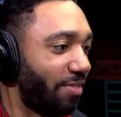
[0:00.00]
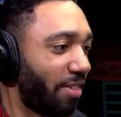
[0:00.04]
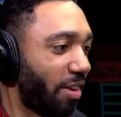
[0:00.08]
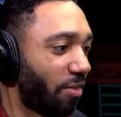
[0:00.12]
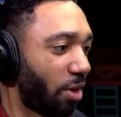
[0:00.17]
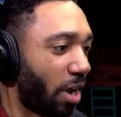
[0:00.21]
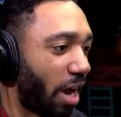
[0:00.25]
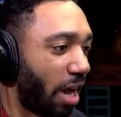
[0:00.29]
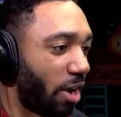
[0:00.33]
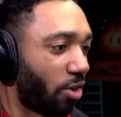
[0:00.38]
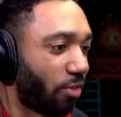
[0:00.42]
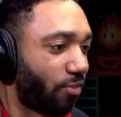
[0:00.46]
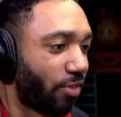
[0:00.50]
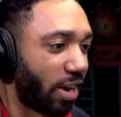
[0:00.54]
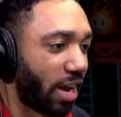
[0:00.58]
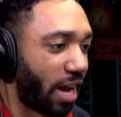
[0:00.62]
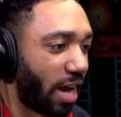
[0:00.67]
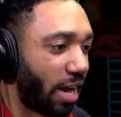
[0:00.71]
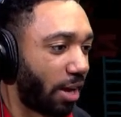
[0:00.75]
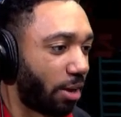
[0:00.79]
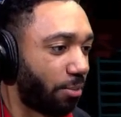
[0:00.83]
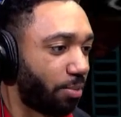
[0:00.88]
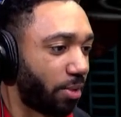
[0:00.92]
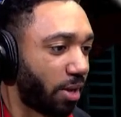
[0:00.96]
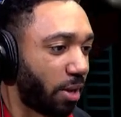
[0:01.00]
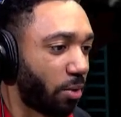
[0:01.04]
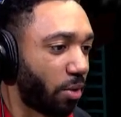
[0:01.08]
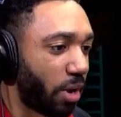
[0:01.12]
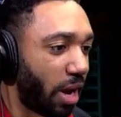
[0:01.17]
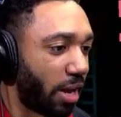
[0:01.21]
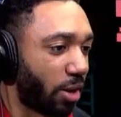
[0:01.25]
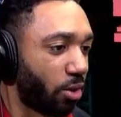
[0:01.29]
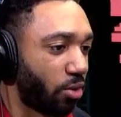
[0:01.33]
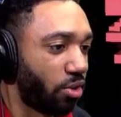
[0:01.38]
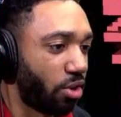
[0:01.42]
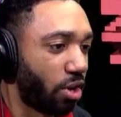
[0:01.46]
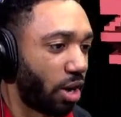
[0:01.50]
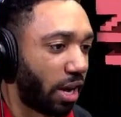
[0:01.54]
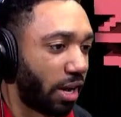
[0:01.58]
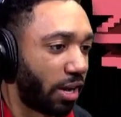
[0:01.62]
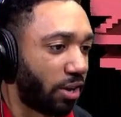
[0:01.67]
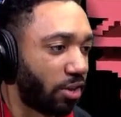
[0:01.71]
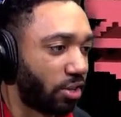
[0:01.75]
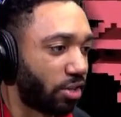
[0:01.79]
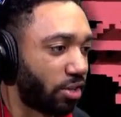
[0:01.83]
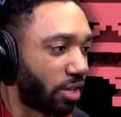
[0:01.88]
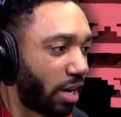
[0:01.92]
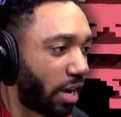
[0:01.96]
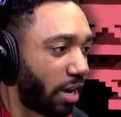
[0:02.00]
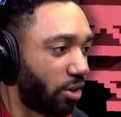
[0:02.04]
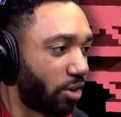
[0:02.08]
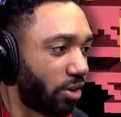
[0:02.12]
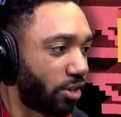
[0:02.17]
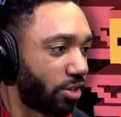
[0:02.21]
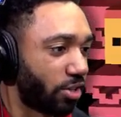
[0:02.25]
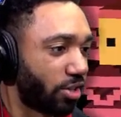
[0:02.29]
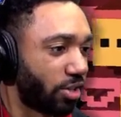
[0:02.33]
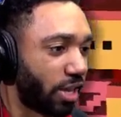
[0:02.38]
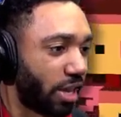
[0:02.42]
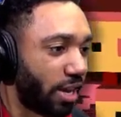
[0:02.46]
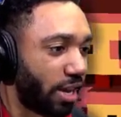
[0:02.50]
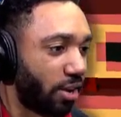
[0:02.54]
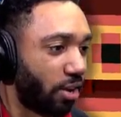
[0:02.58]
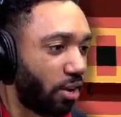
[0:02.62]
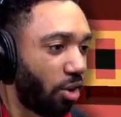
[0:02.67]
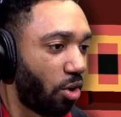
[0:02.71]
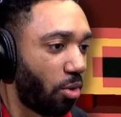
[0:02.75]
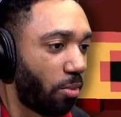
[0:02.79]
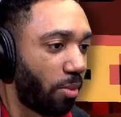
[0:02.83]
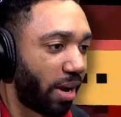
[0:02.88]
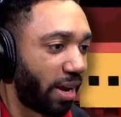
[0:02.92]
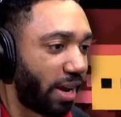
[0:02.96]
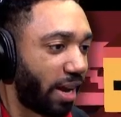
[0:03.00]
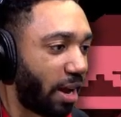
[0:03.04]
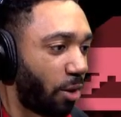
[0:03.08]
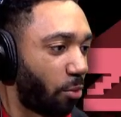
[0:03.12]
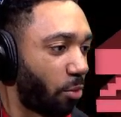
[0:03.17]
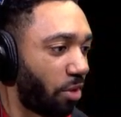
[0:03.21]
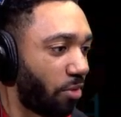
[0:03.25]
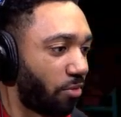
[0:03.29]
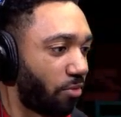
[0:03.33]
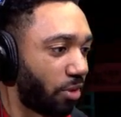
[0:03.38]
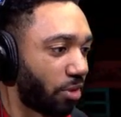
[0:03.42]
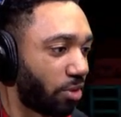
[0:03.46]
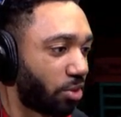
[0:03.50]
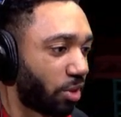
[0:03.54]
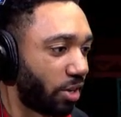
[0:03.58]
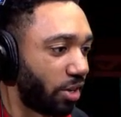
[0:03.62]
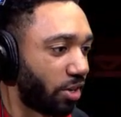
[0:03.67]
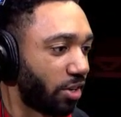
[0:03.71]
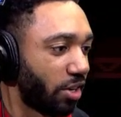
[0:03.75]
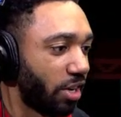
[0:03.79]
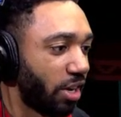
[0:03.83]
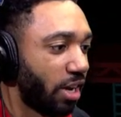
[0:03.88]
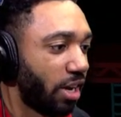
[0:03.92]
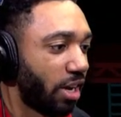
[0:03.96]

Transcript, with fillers: I've never. I don't forget how to play. I don't know. I don't. I don't understand. Oh my god! Wii Fit trainer.